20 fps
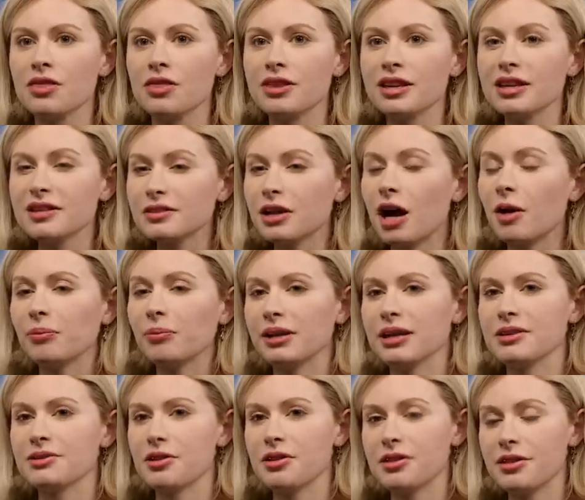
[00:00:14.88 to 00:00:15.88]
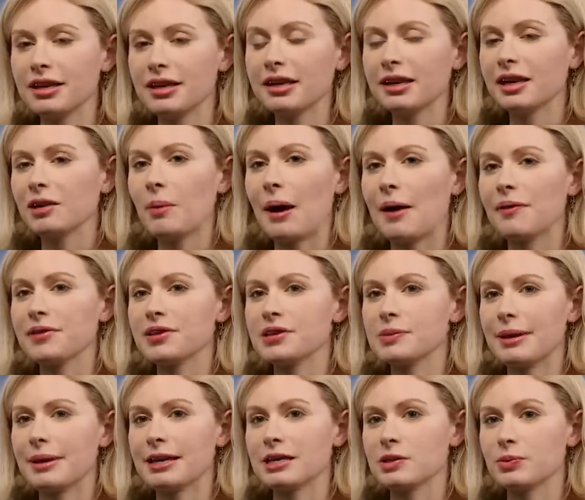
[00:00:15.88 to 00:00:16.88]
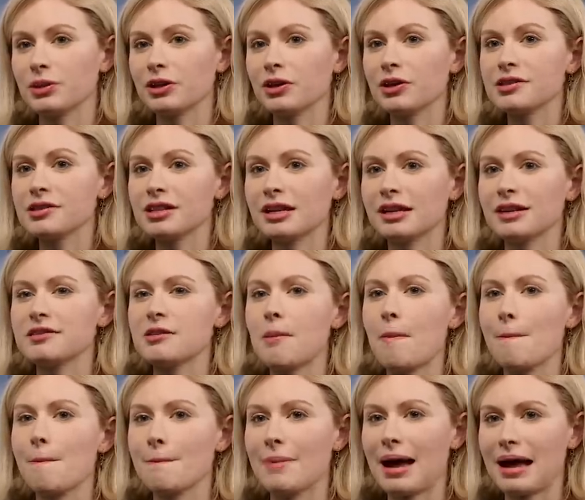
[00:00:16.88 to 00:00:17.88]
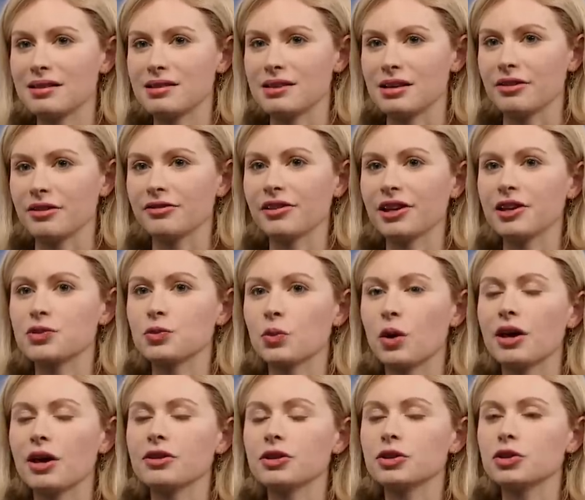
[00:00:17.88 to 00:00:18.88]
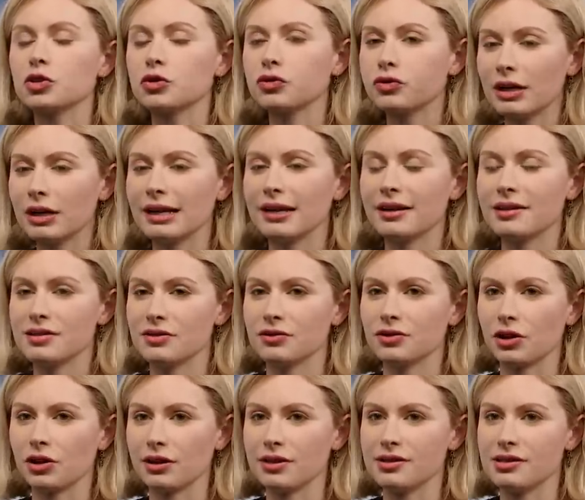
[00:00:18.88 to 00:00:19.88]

These companies are thinking about the space because it is massive. It is worth trillions of dollars